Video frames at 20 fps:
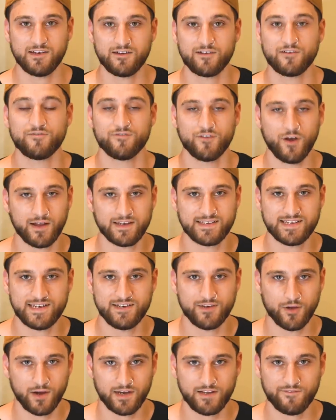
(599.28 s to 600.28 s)
year of
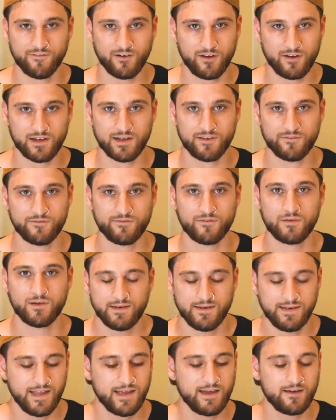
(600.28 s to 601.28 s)
1995.
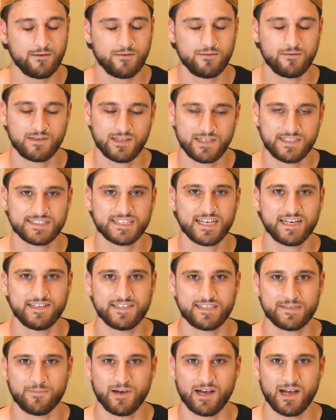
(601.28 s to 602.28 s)
Now, let's get
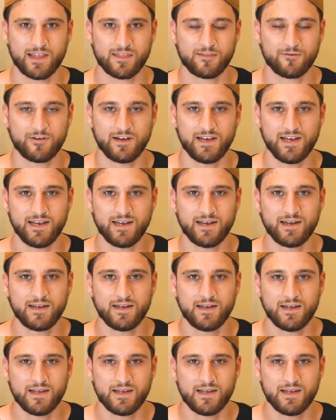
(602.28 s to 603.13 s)
into part 3,